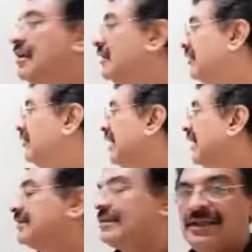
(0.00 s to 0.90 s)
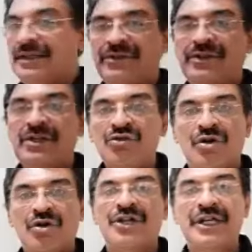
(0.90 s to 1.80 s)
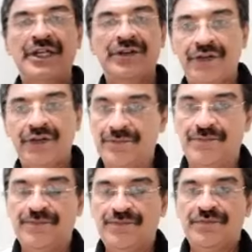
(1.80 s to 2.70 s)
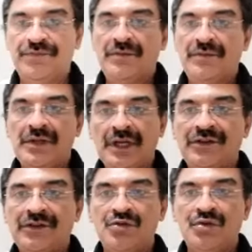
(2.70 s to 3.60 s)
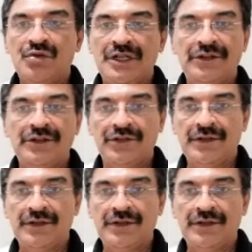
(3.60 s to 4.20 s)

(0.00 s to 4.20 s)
this x, is in quadrant 3. X in quadrant 3.